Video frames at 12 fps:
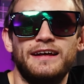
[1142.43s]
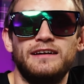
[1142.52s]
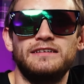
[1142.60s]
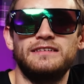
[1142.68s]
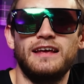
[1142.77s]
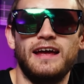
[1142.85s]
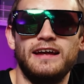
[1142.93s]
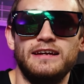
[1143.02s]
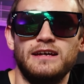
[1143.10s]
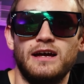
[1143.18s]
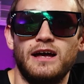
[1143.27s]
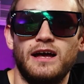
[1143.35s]
there's
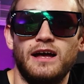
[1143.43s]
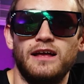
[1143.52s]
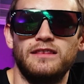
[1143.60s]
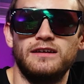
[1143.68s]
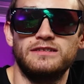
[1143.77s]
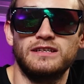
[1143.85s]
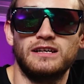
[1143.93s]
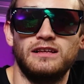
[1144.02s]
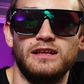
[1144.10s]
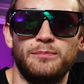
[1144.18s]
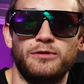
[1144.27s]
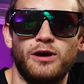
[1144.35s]
a uh, there's a
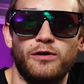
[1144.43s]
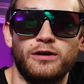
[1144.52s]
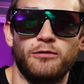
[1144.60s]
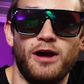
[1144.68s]
clip going